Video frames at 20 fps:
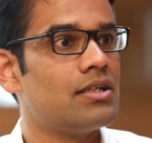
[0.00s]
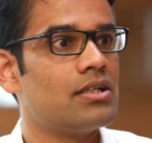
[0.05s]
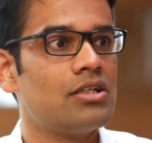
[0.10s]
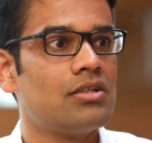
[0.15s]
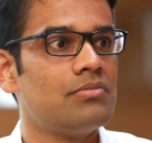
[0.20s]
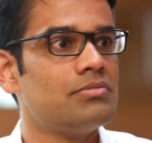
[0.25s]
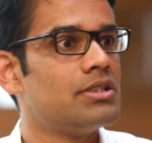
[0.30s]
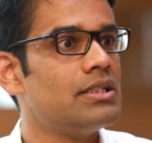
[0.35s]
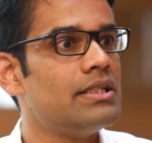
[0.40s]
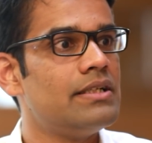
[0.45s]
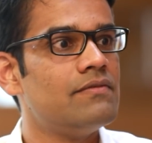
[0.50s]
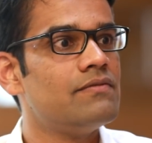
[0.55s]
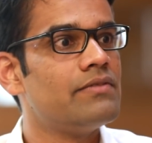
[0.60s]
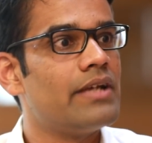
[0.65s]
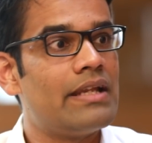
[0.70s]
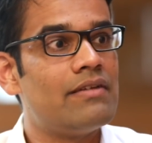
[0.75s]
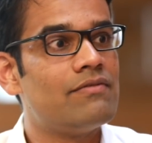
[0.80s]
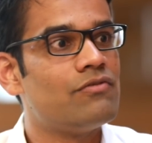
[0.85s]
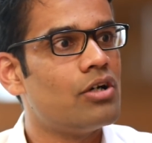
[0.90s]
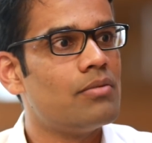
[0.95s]
curriculum is really
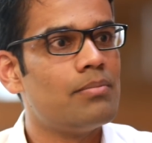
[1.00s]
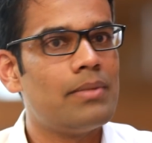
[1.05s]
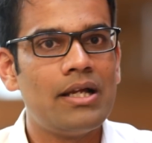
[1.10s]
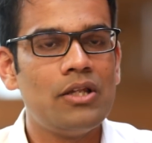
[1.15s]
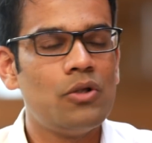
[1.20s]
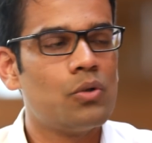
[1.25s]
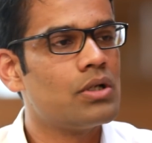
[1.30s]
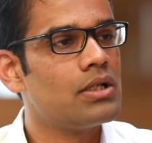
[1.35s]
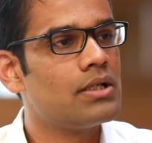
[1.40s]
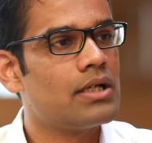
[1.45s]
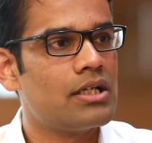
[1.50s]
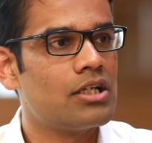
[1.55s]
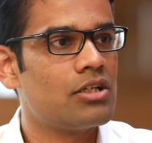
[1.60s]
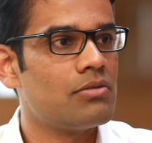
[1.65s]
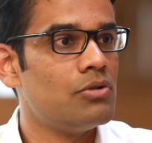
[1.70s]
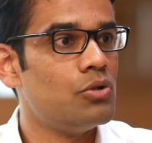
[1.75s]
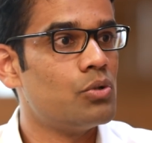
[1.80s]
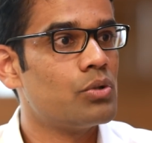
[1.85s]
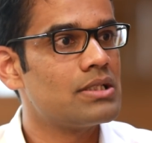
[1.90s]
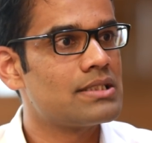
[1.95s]
informed by local
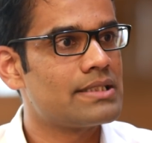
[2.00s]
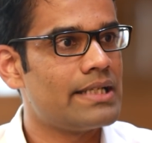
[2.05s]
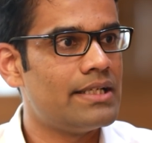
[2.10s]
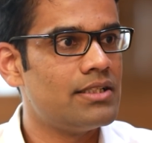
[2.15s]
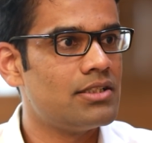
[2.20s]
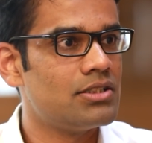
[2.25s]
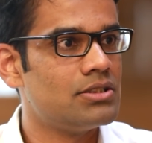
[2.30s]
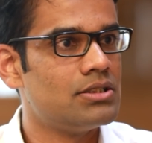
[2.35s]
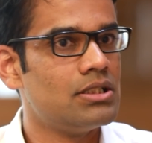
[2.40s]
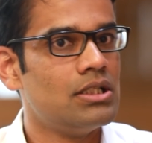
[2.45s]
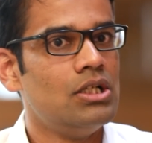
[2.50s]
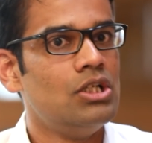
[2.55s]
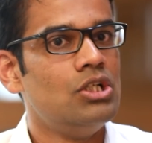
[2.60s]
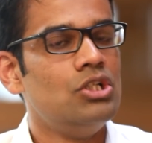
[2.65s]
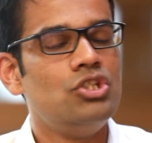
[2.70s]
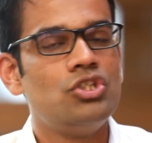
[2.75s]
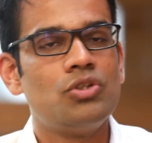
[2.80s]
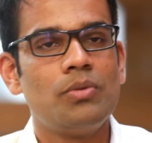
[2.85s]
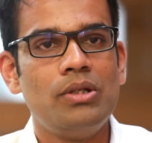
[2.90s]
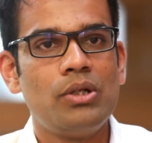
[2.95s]
curriculum, local standards.
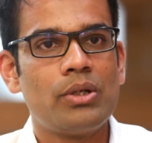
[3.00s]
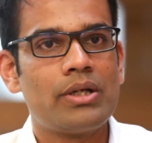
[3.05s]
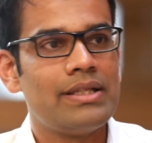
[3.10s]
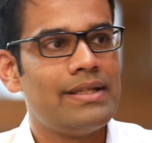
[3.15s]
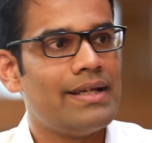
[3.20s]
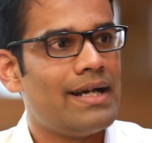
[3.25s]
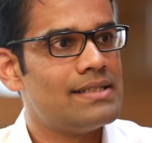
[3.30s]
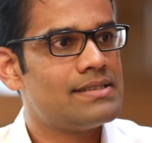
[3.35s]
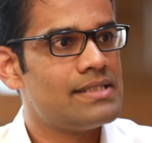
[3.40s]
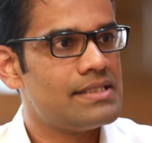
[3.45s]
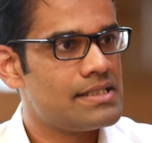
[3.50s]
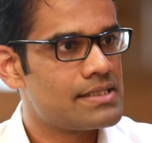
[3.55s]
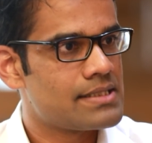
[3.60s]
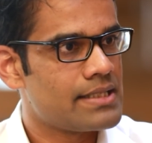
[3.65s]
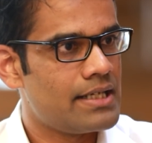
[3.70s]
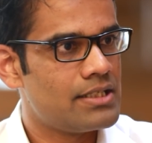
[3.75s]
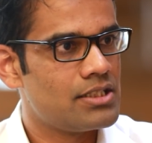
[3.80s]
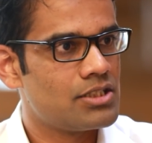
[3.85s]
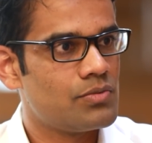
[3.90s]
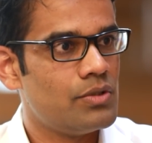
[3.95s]
So we look at the ICSE
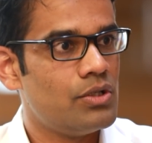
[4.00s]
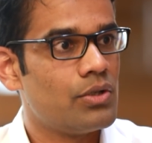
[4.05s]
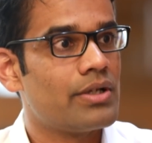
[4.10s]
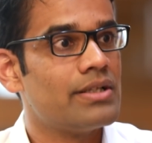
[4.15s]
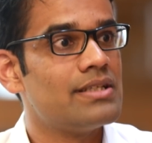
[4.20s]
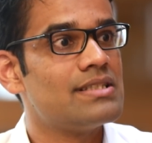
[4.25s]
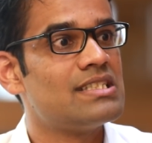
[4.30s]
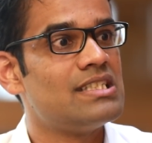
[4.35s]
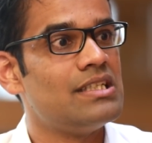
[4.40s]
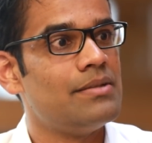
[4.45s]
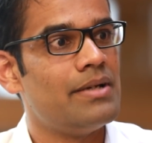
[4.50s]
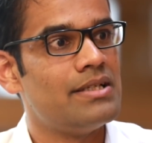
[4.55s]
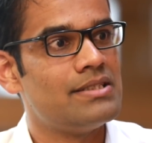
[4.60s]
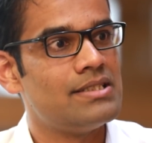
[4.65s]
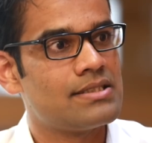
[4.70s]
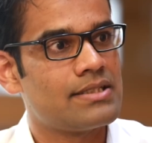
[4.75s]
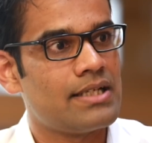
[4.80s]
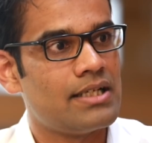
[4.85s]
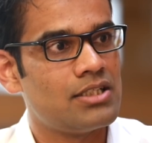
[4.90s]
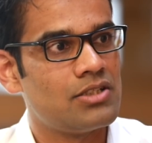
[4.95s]
standards, we look at the
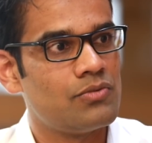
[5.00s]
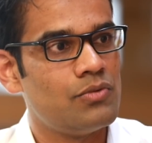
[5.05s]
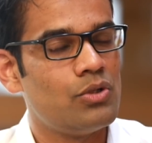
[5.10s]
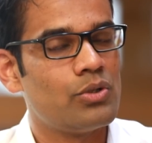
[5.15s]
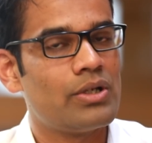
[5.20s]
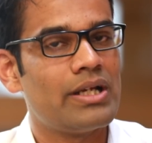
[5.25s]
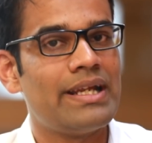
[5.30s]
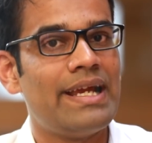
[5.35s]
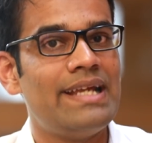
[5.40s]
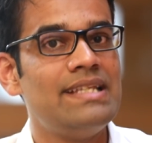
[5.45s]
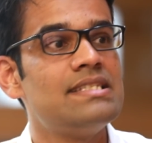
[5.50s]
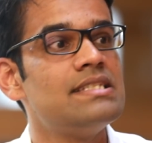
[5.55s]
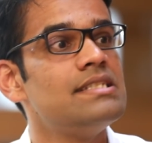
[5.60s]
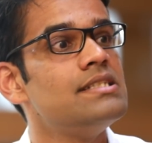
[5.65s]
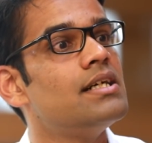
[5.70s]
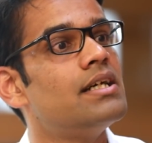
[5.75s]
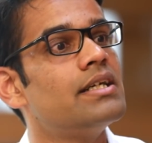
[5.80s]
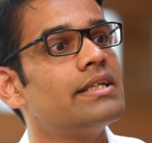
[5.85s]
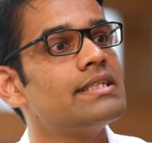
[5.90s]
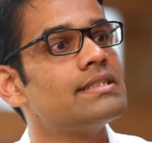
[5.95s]
CBSE standards, we look at
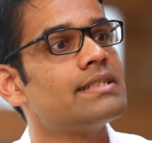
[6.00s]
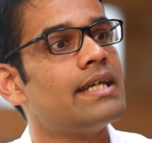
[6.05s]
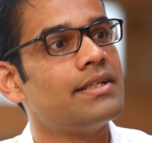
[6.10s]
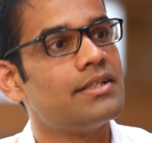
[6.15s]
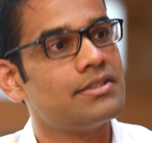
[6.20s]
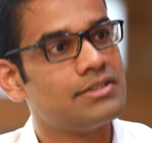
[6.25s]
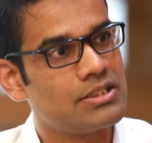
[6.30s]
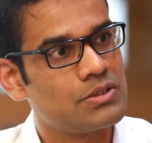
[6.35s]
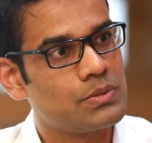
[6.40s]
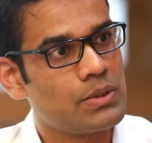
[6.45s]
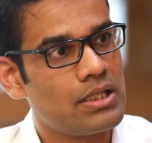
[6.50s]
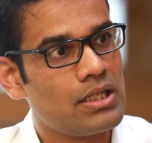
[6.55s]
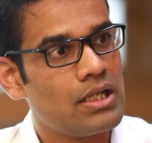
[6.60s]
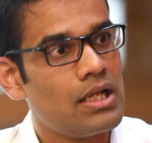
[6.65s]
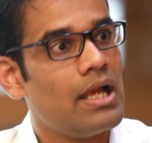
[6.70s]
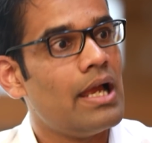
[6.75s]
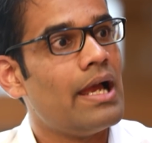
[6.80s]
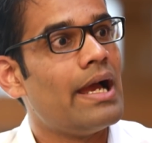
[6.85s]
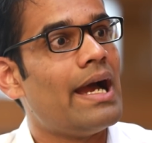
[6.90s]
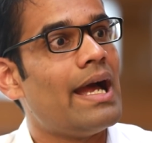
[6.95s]
NCERT standards as well,
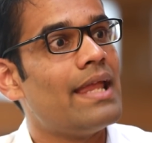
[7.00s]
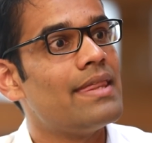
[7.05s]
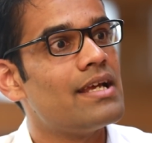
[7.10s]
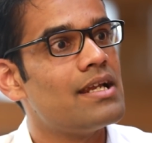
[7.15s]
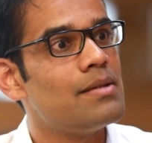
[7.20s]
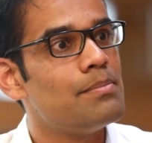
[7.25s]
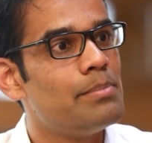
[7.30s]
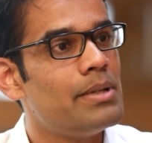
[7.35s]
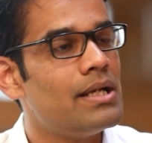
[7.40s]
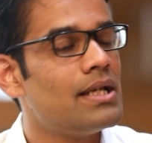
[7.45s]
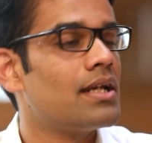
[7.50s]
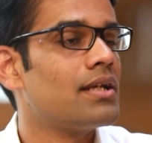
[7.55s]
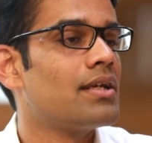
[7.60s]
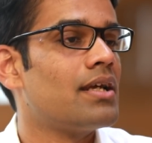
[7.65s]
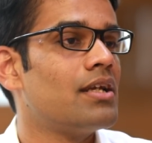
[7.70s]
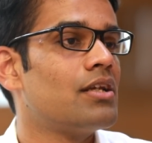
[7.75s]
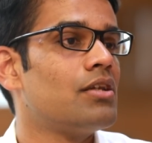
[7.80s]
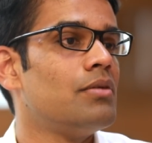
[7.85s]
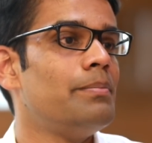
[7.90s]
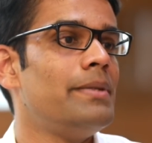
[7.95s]
and then build our
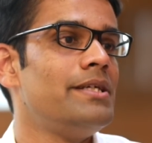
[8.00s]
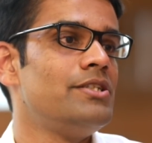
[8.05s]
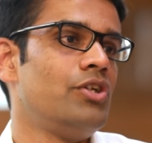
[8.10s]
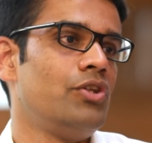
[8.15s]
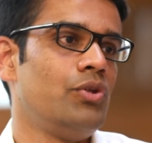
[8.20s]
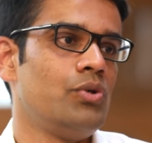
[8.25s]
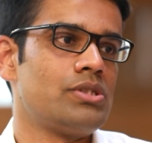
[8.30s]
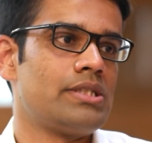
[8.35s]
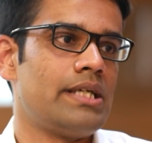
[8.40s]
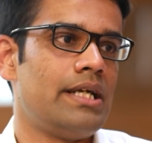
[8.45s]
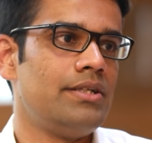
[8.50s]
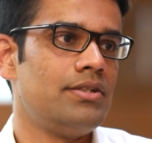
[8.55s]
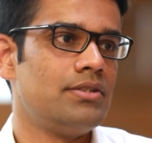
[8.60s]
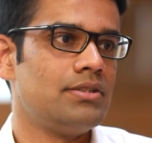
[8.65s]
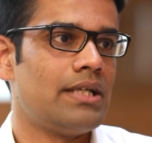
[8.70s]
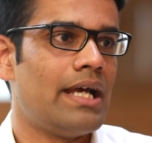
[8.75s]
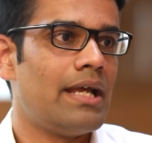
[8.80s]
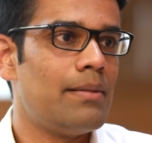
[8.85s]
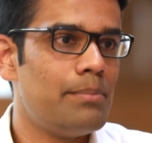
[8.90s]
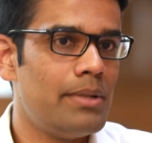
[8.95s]
curriculum based on those
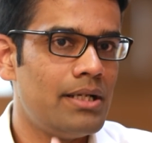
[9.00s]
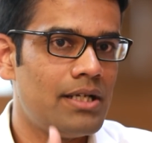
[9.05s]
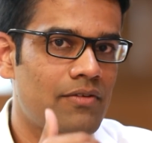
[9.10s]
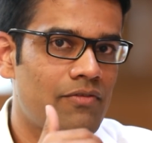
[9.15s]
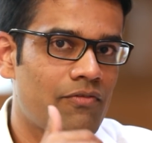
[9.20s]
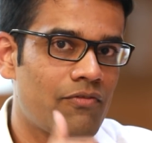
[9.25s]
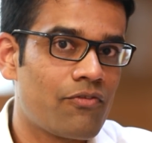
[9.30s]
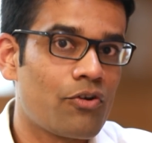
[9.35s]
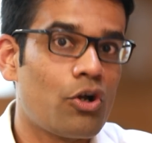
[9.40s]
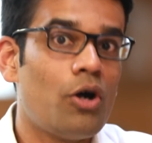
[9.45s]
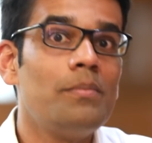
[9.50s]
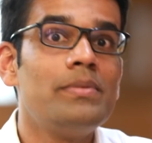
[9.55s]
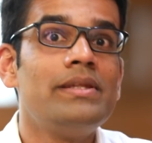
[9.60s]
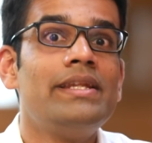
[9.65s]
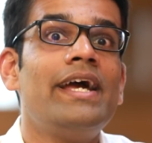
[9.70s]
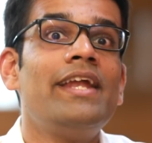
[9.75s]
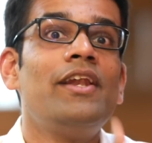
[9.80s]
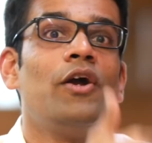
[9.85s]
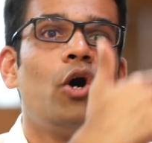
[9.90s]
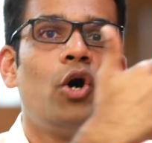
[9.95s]
standards and build it from
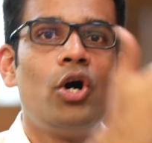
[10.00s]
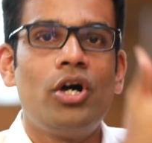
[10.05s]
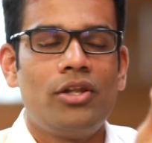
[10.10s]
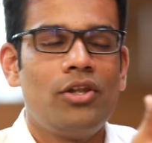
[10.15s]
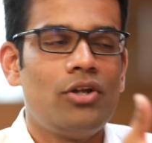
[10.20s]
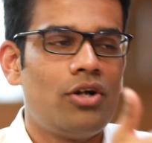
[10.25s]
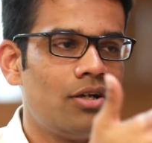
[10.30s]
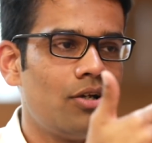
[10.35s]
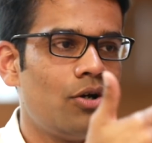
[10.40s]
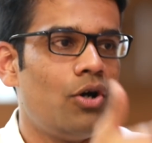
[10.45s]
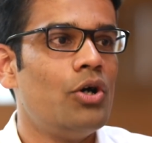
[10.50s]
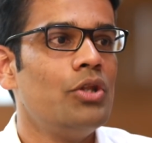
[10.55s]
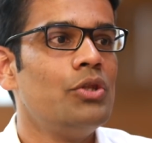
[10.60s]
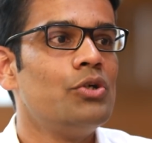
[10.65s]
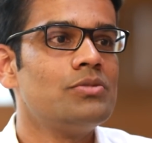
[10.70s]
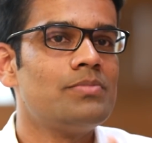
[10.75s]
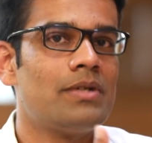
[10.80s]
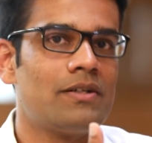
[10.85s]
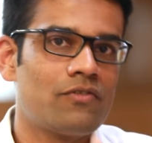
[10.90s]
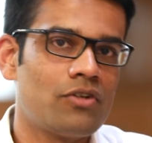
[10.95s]
then on, not on
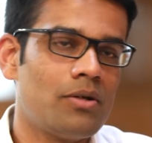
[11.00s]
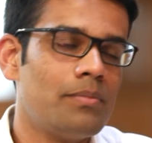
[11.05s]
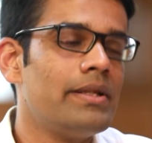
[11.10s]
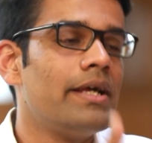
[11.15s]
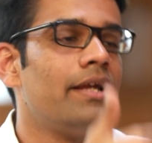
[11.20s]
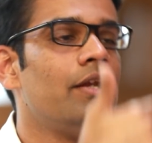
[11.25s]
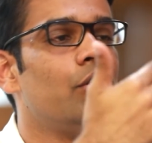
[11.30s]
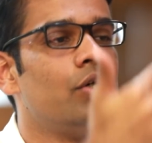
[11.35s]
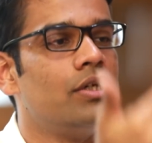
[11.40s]
those, but from then